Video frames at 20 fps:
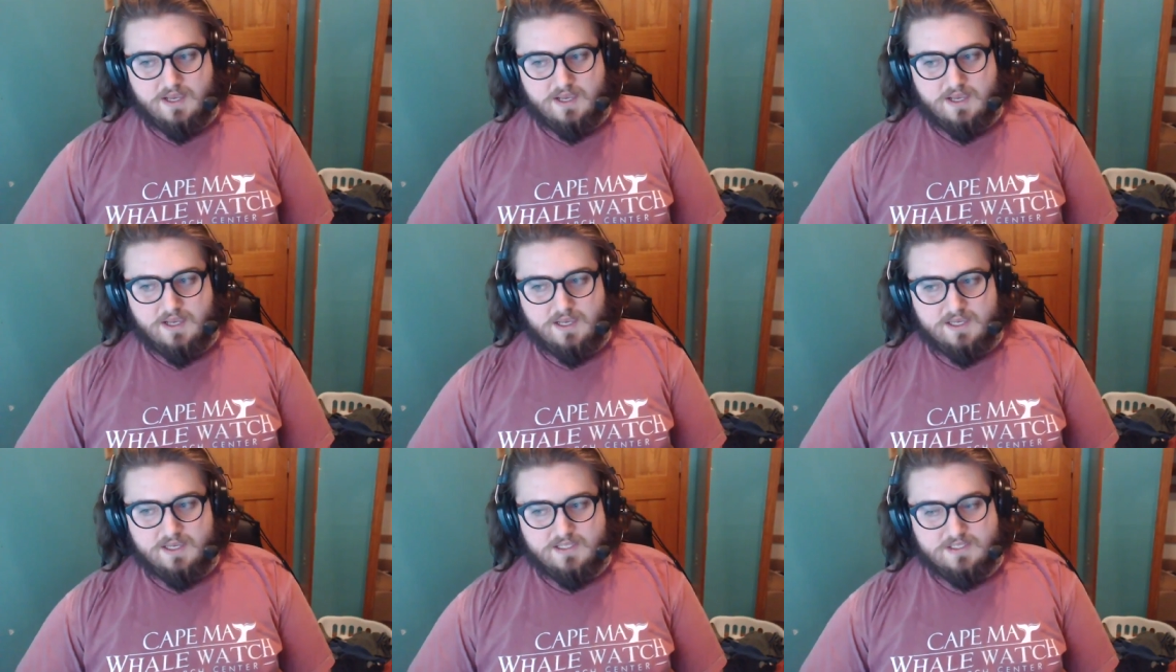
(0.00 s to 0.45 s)

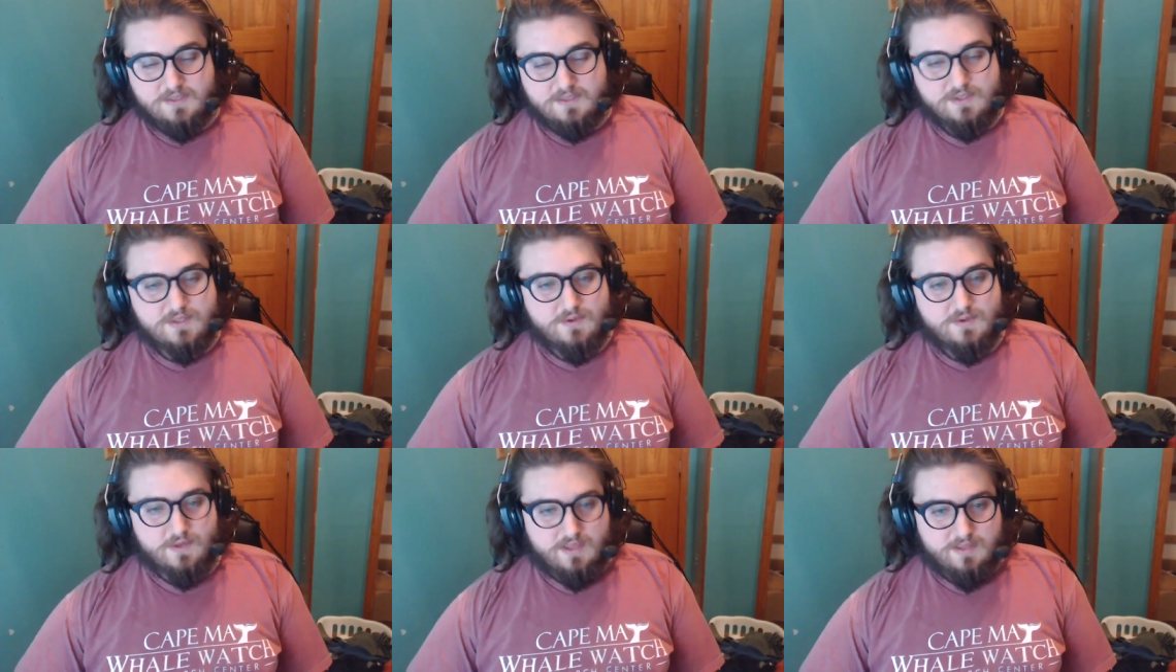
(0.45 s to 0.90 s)
Uh, so
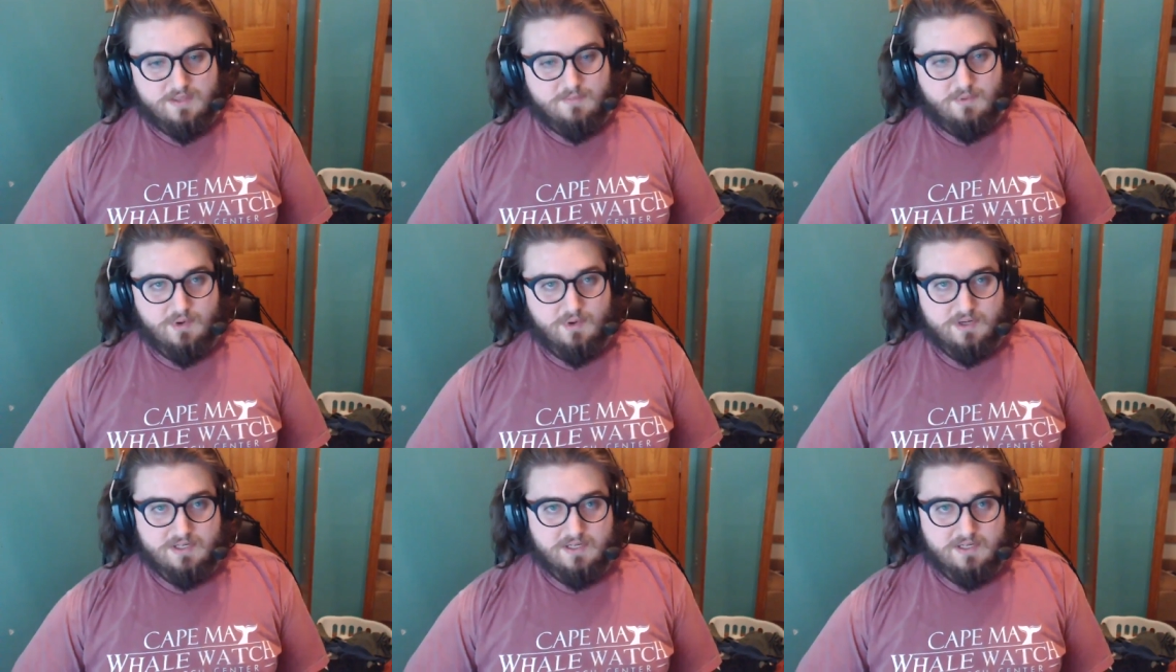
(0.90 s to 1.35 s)
it's really
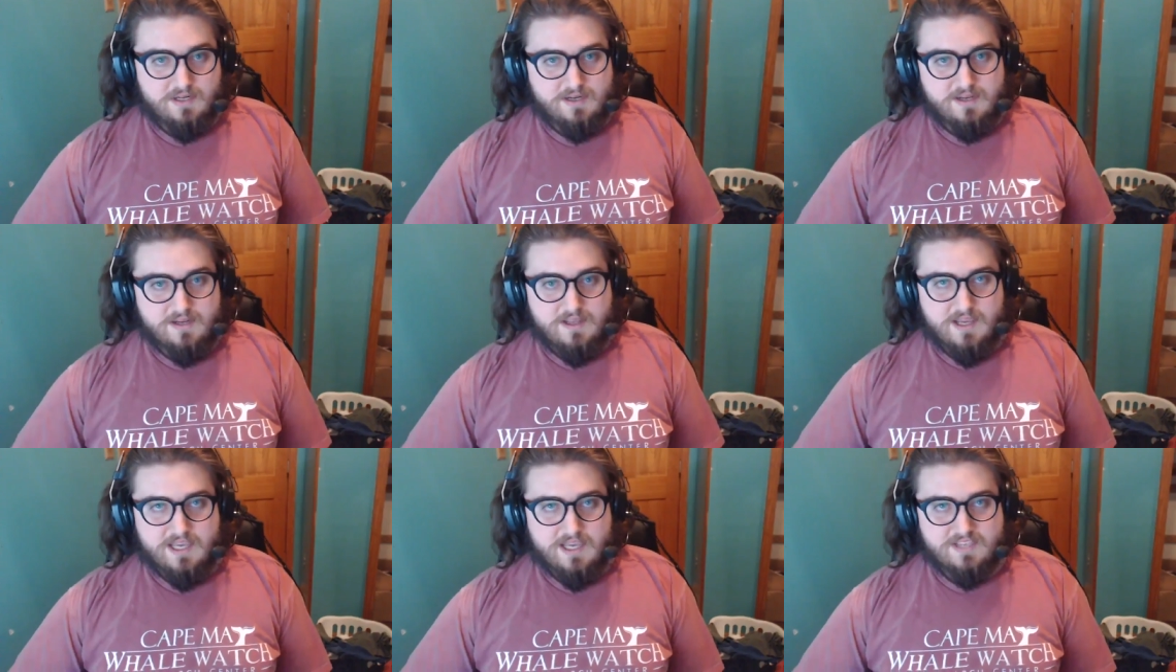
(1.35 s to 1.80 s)
important
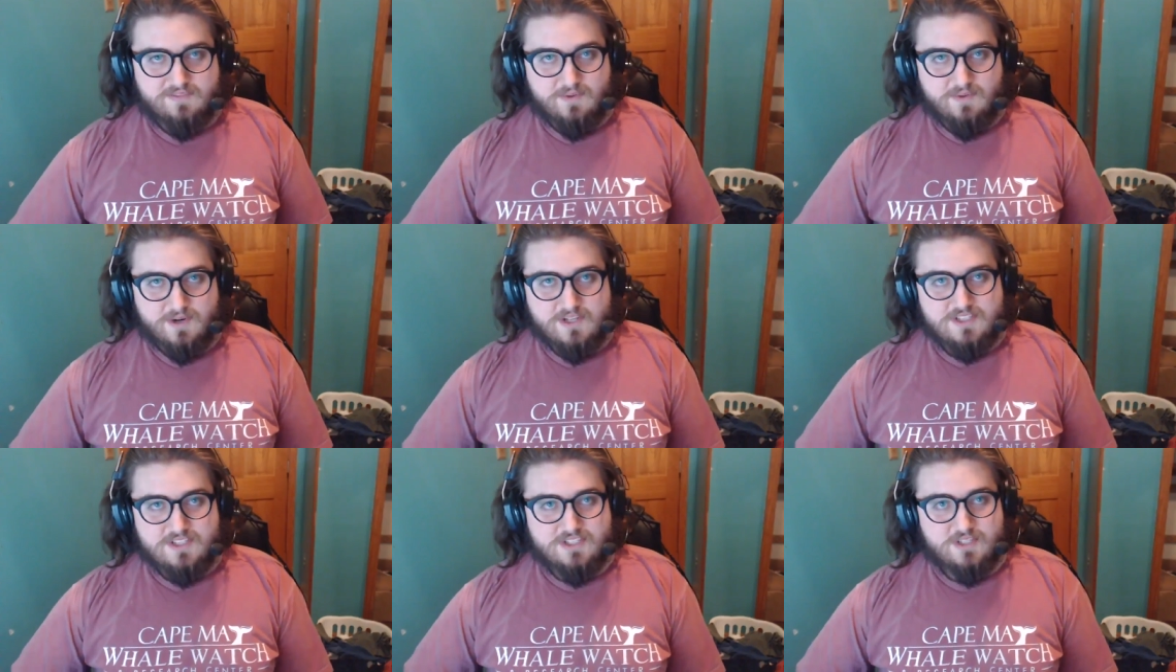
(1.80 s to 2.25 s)
as
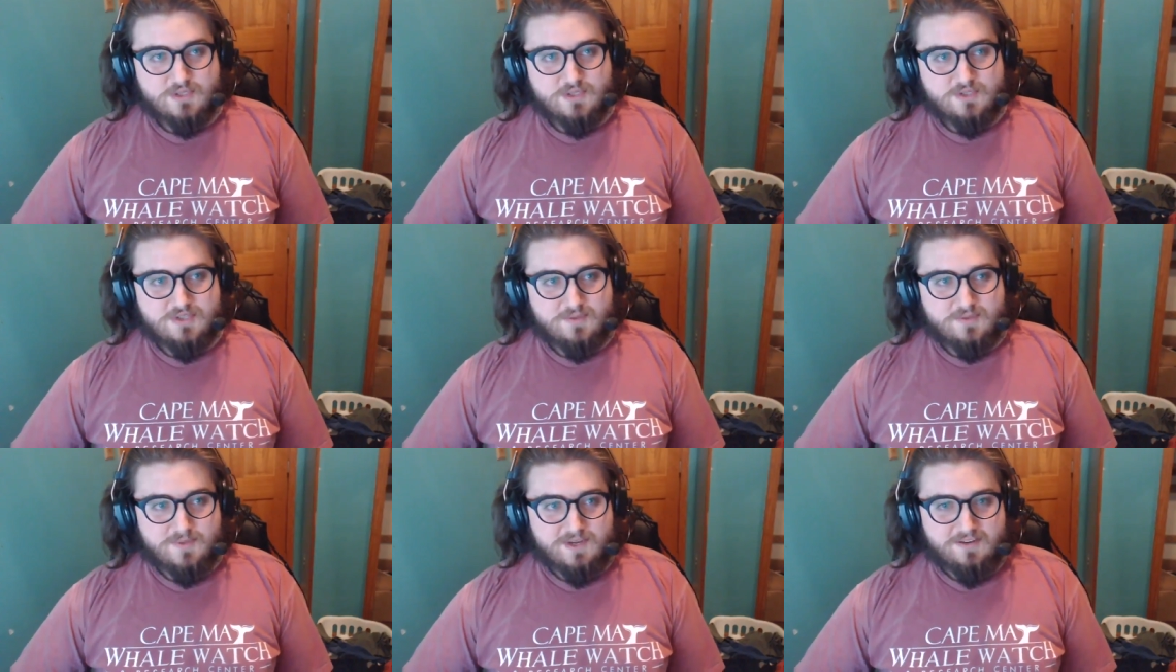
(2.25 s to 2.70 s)
far as
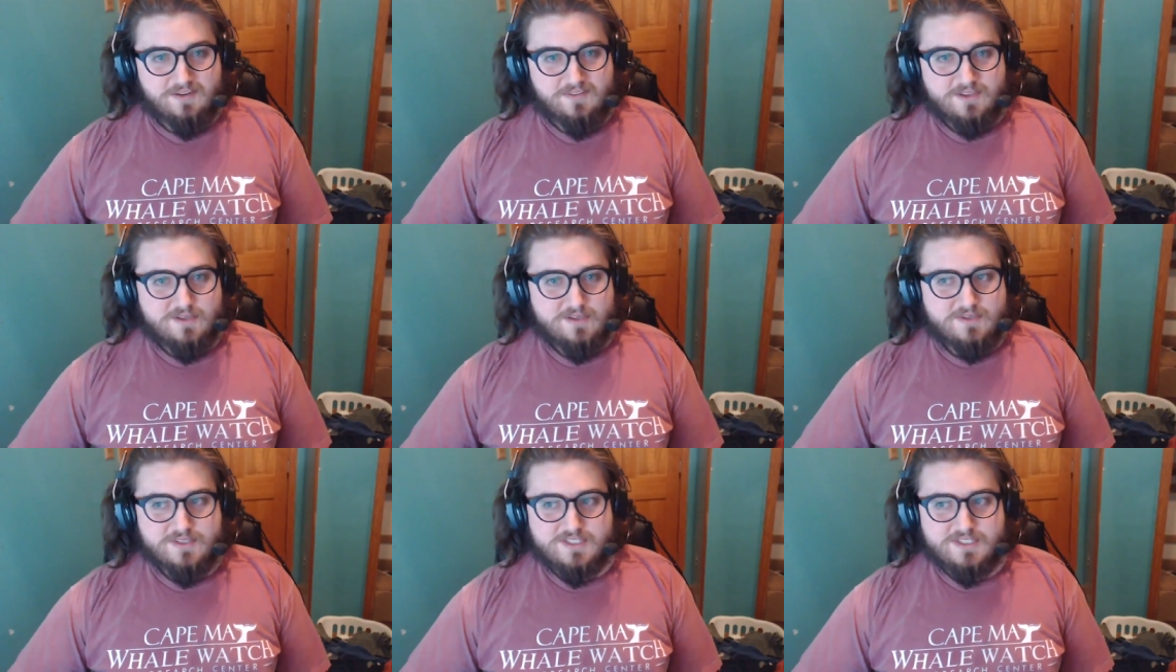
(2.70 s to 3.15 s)
YouTube
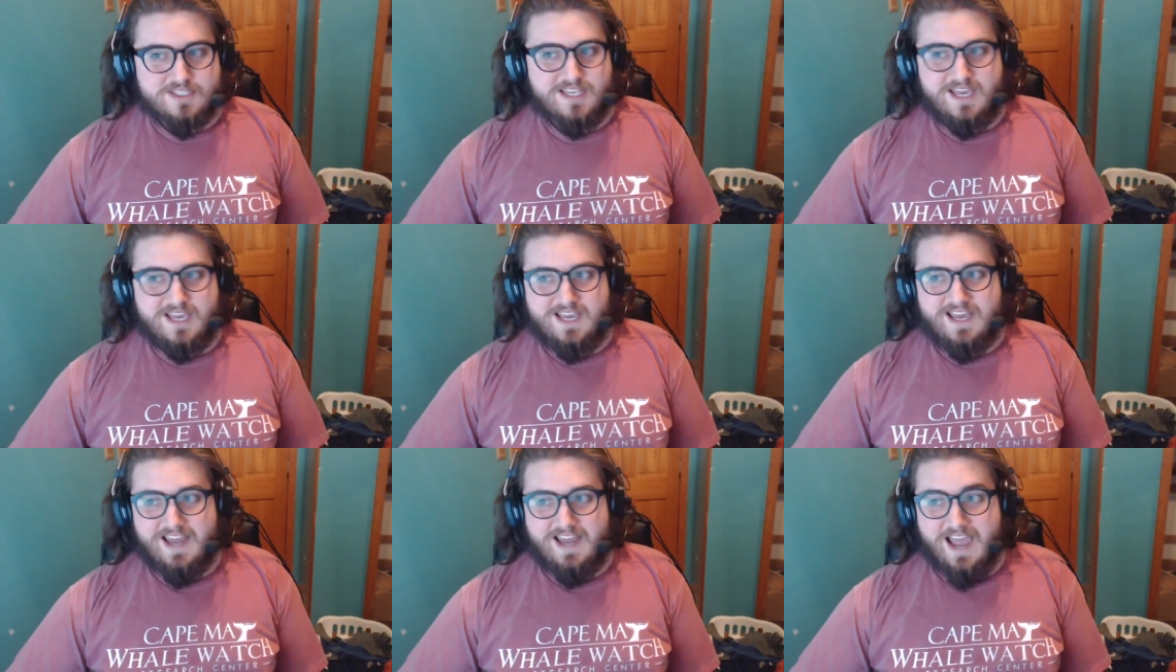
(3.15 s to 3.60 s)
interviews,
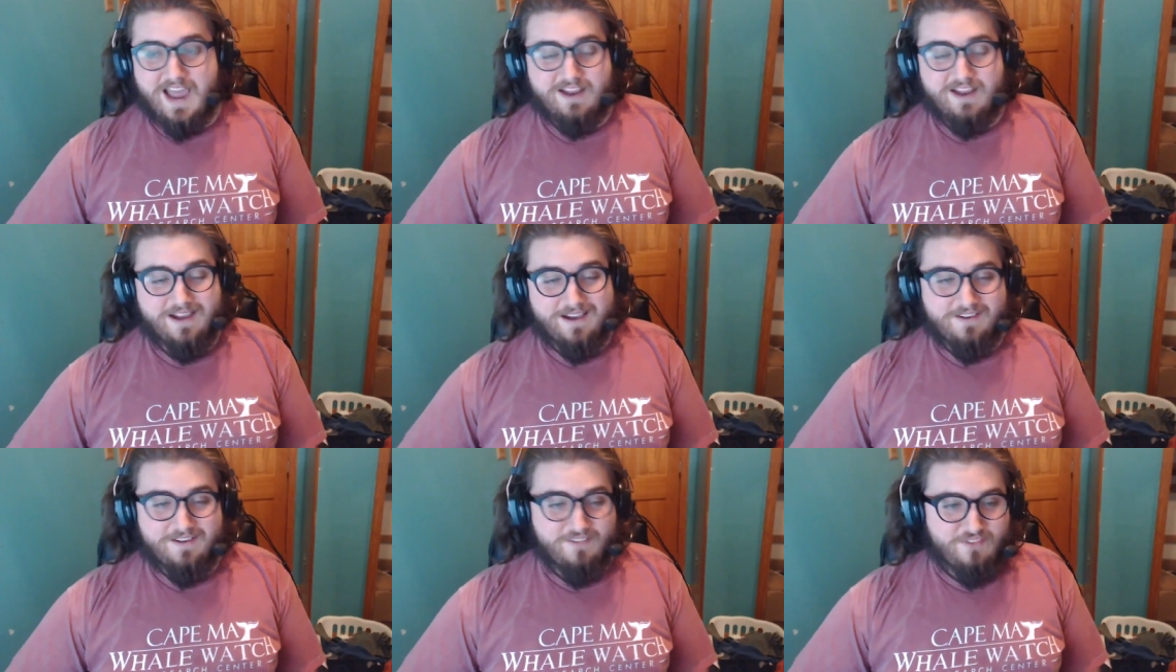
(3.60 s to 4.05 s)
uh,
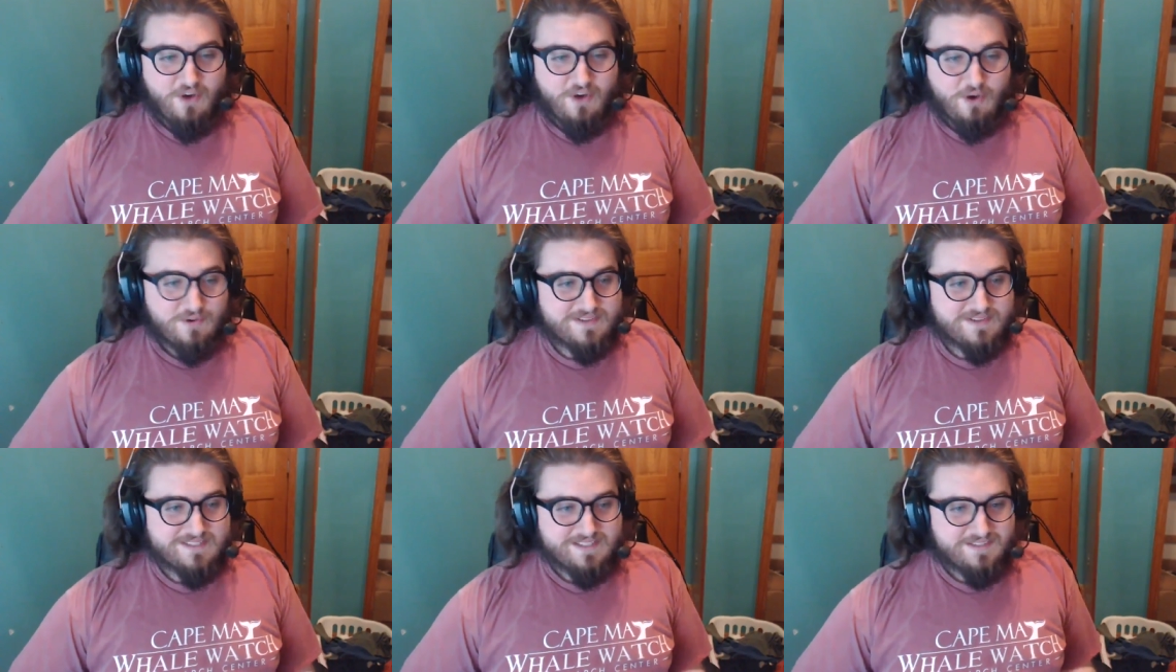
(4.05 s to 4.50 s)
I, I've
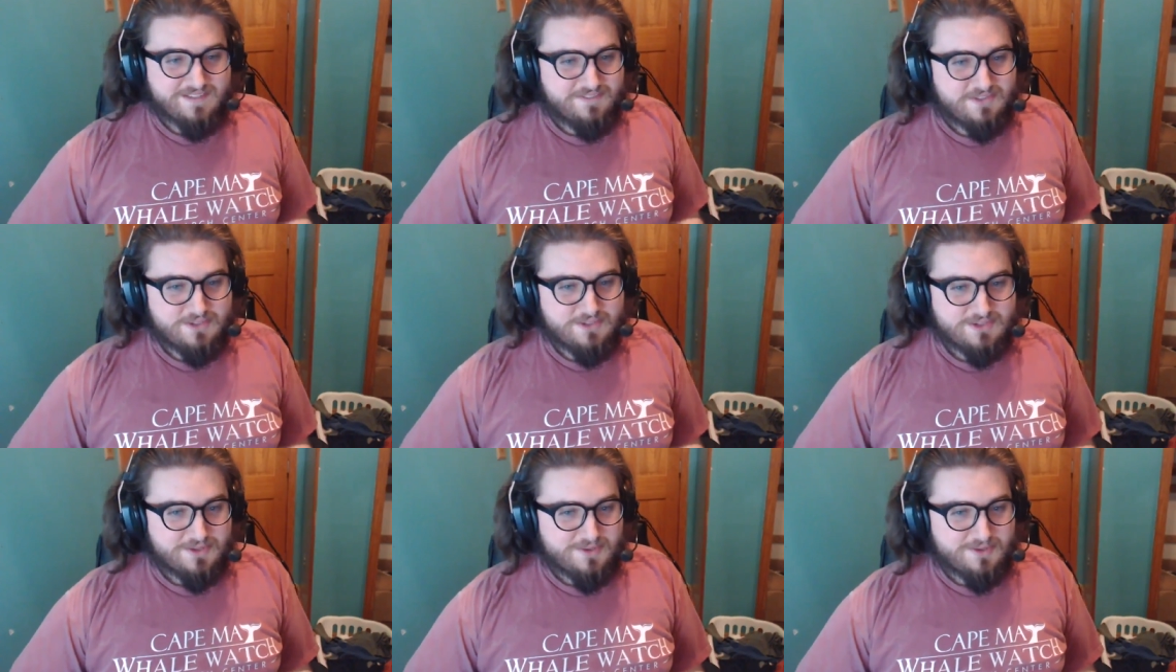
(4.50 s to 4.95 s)
always loved
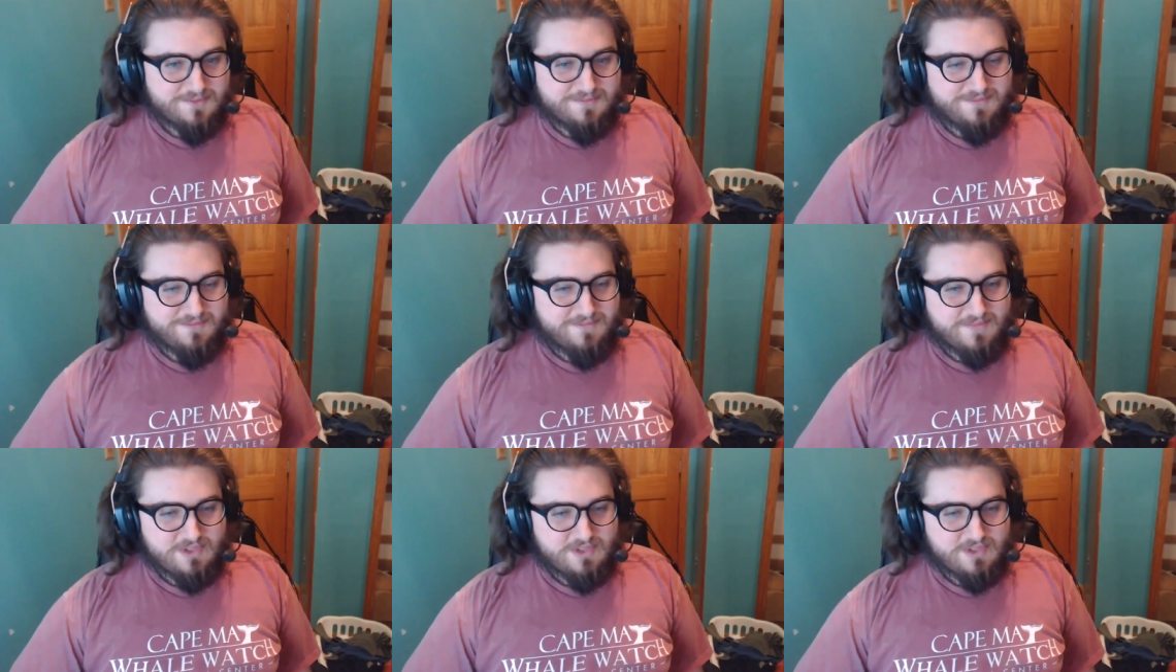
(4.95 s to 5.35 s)
YouTube,